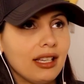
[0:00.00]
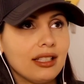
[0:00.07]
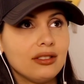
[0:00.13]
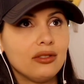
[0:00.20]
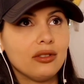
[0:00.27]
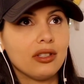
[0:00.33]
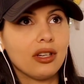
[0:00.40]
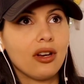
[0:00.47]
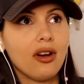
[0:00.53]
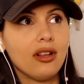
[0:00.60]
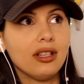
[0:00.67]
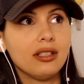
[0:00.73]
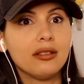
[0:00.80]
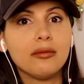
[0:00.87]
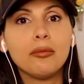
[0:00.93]
guess you could
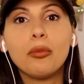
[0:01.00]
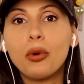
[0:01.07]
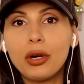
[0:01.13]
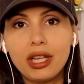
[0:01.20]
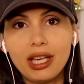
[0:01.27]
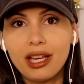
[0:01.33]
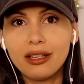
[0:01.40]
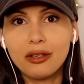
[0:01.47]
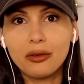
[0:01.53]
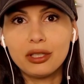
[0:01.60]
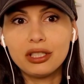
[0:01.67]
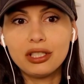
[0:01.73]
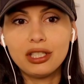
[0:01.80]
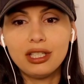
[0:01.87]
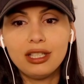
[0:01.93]
call it born again
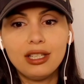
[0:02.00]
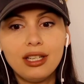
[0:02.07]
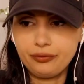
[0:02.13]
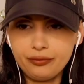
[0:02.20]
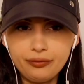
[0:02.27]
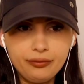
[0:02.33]
Christian.